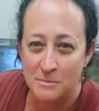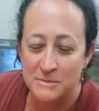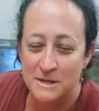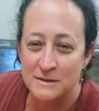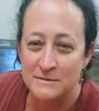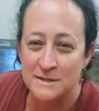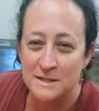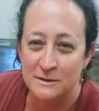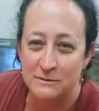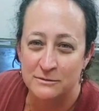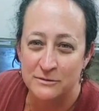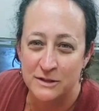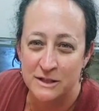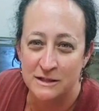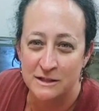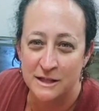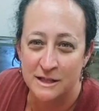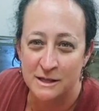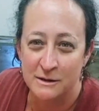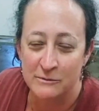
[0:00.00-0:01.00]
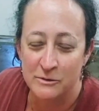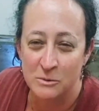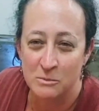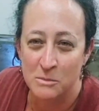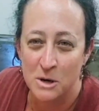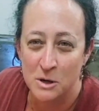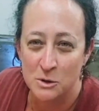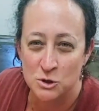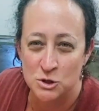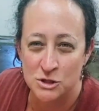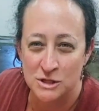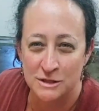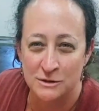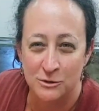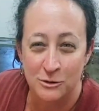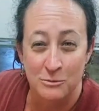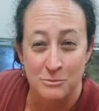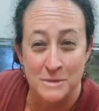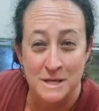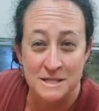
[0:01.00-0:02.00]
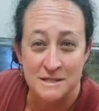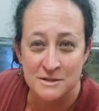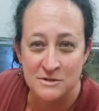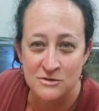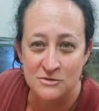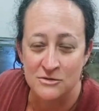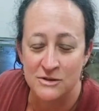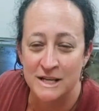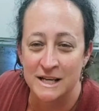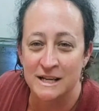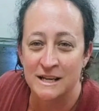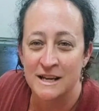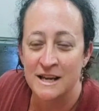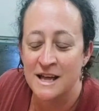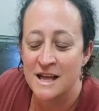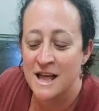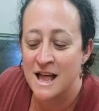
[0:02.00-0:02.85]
gives a feeling of emotion or mystery.